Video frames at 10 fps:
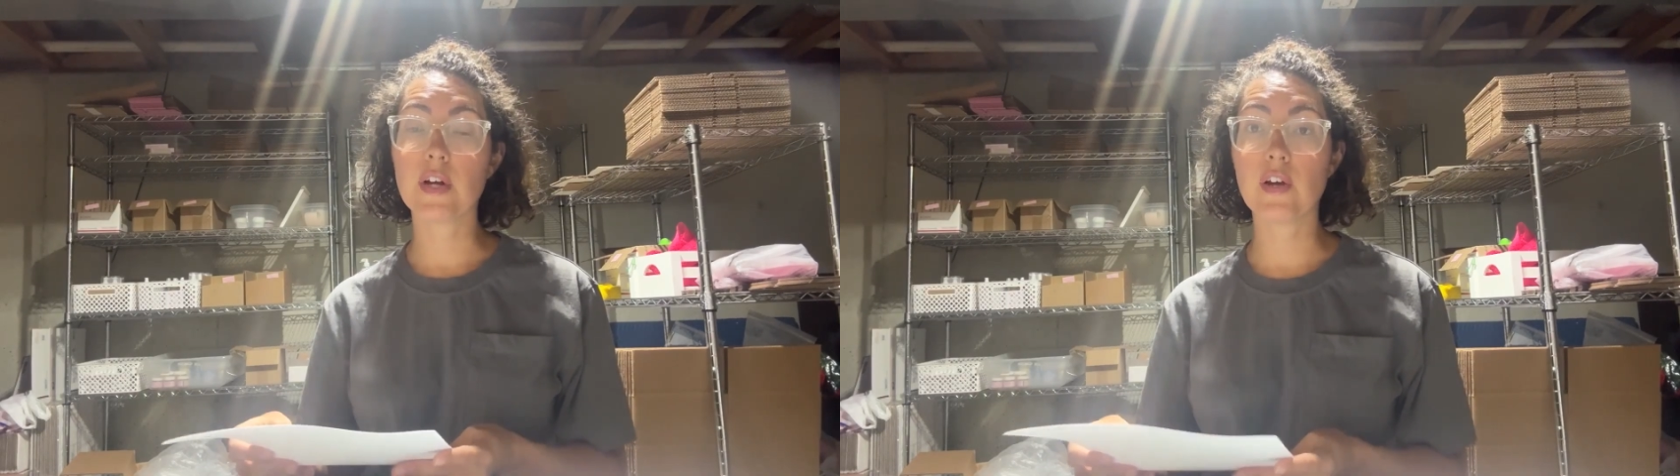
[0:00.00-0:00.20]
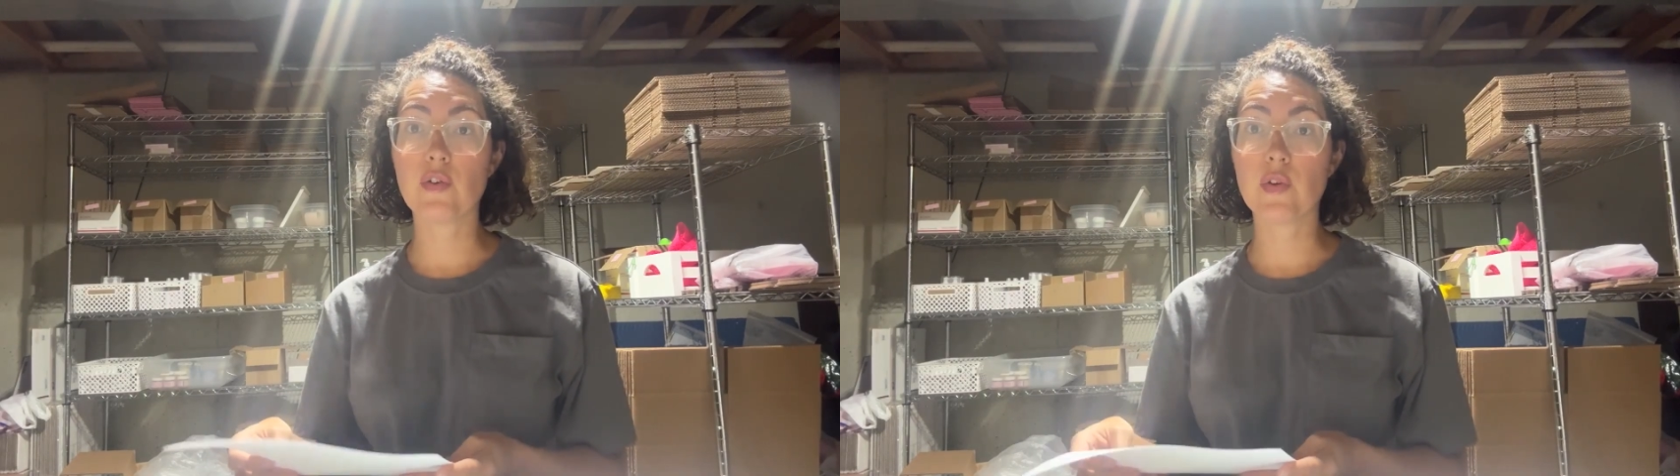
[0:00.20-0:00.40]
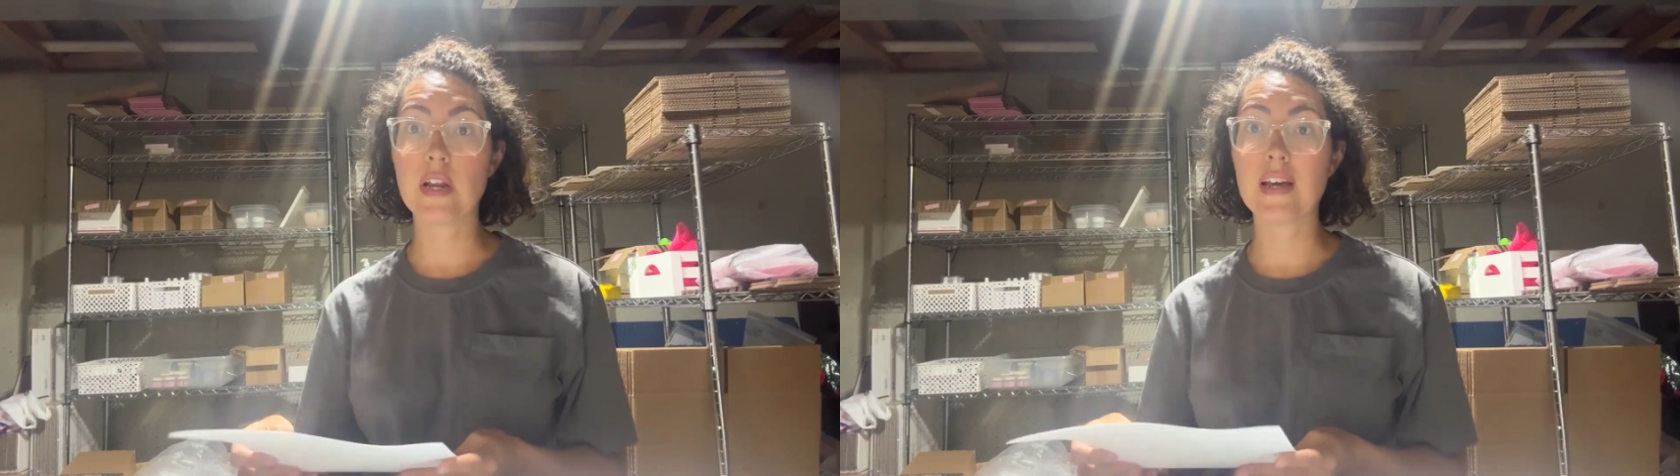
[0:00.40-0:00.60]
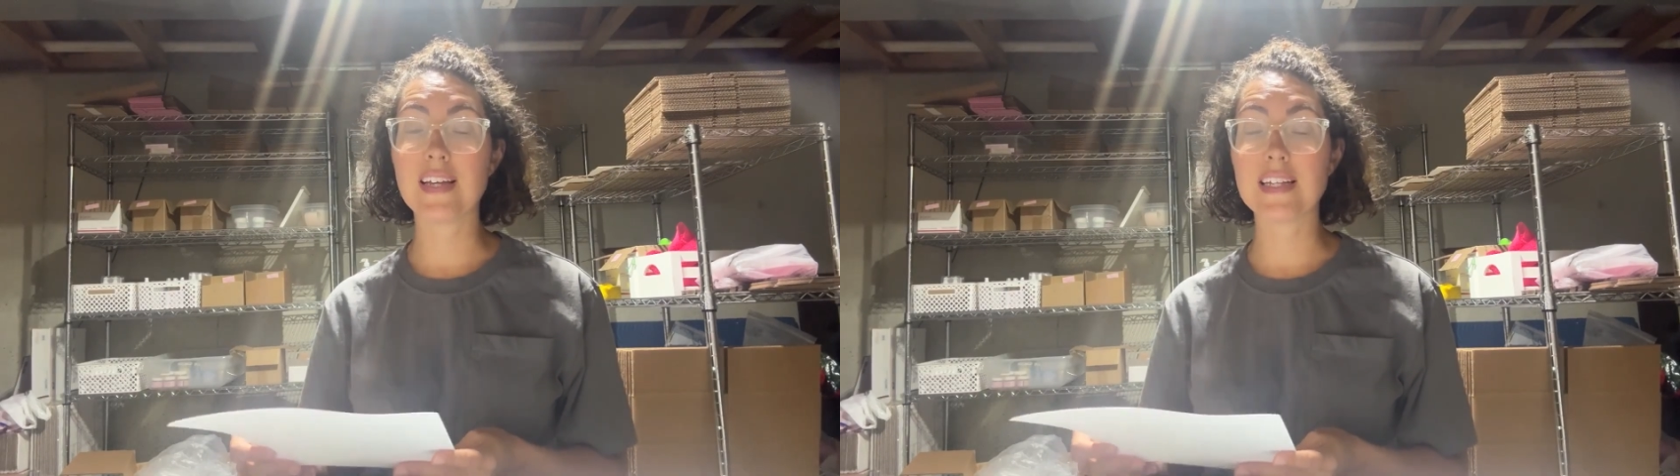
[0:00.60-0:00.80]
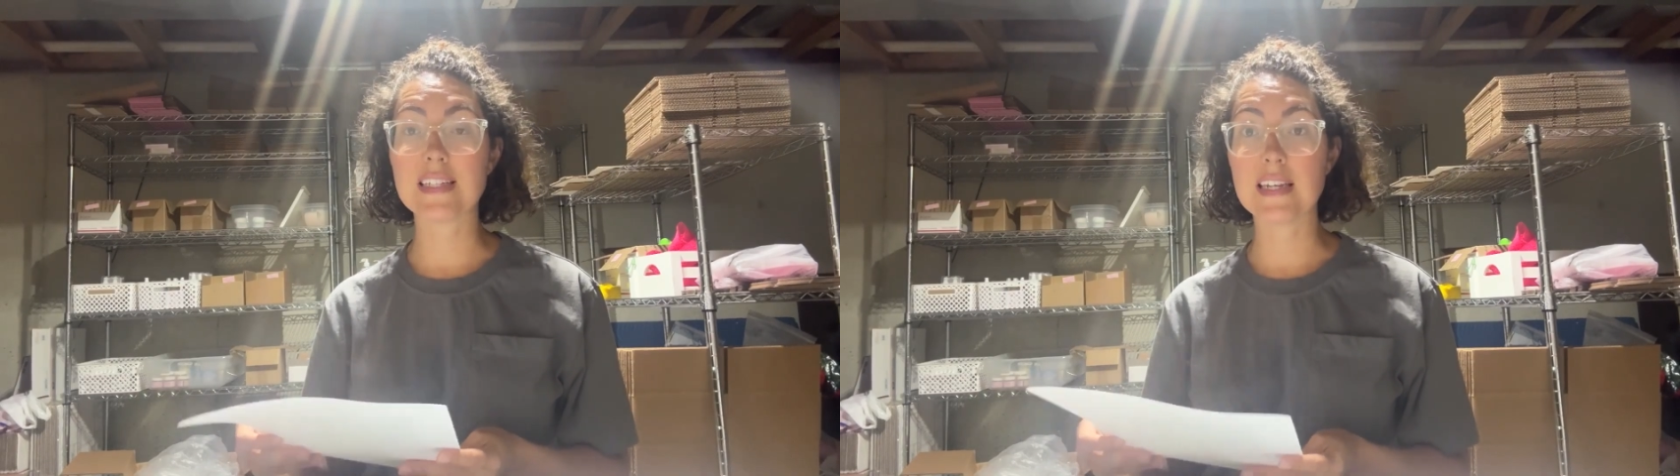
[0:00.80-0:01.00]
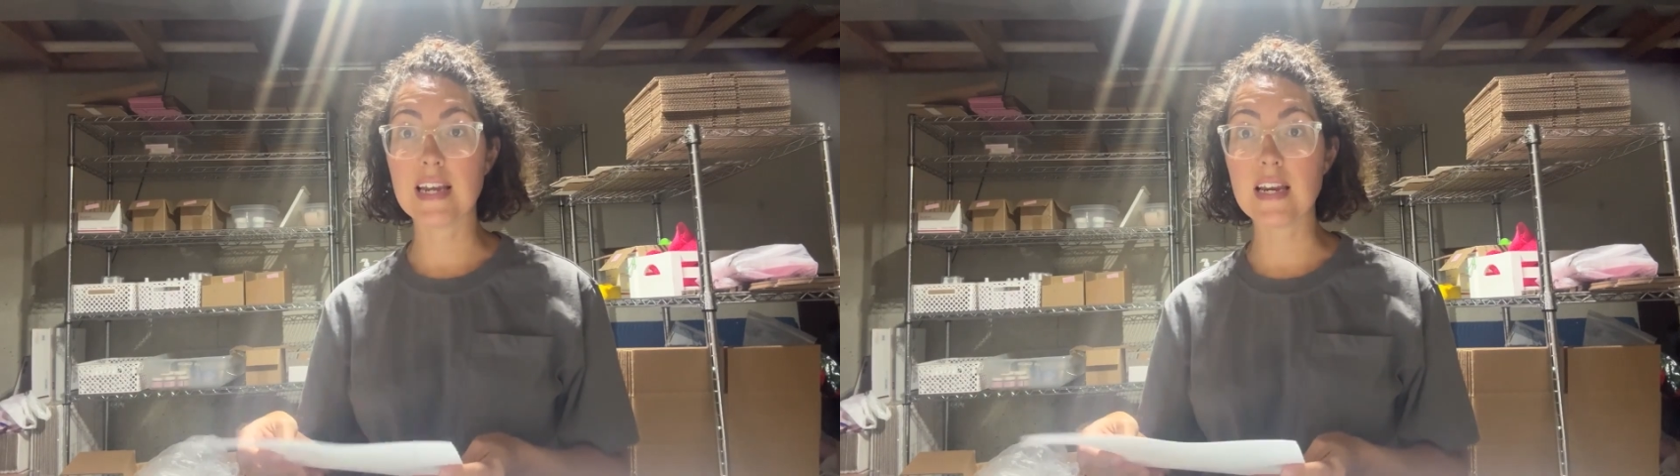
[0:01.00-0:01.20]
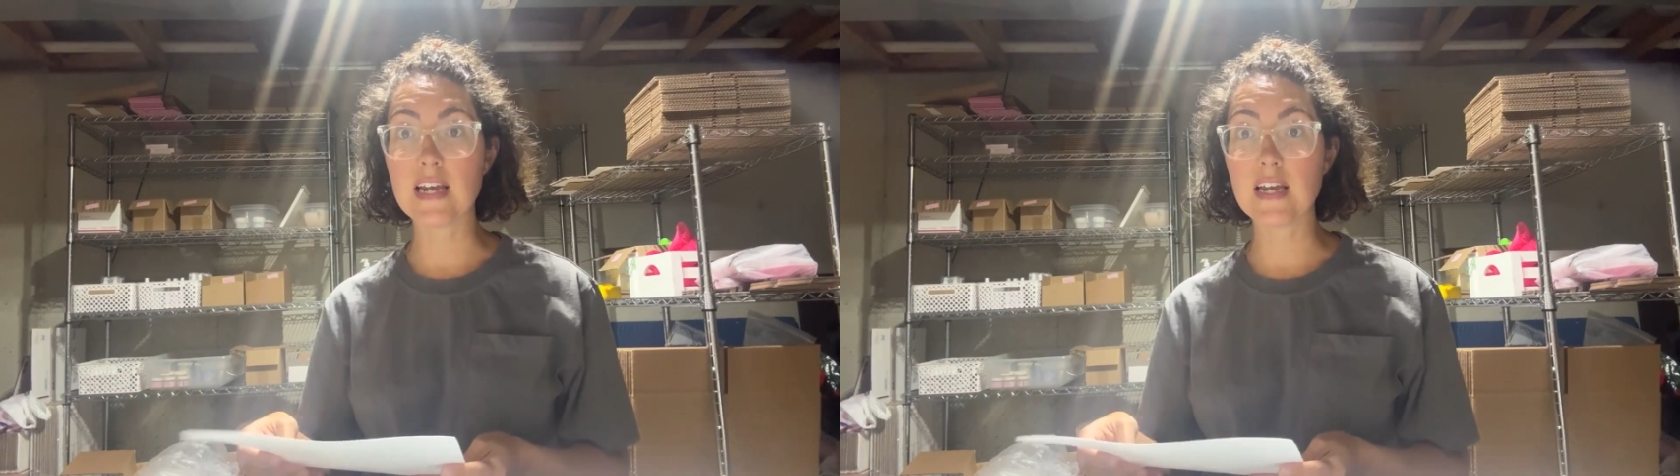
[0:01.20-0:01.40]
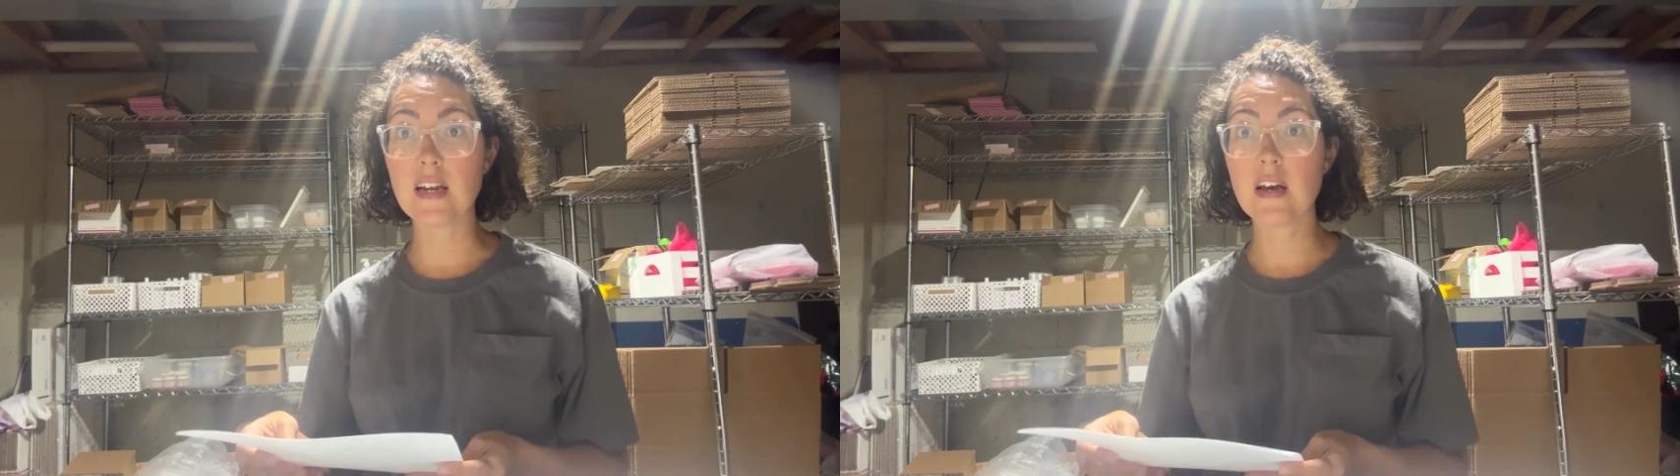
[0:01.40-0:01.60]
ingredient is
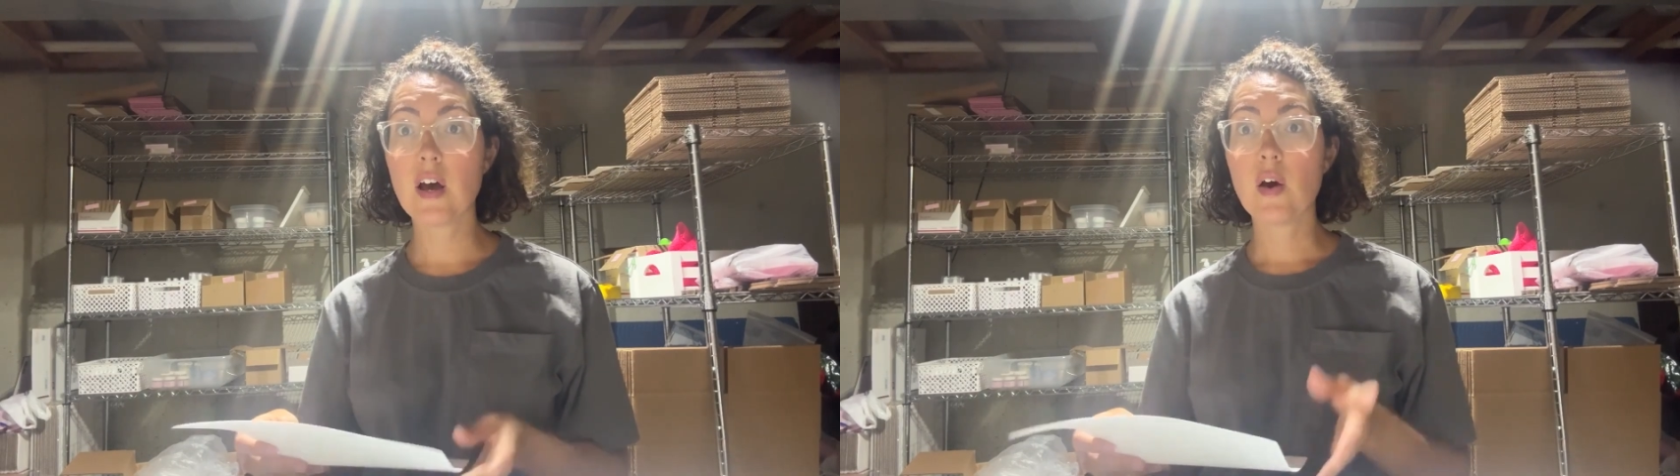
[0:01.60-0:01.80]
needed?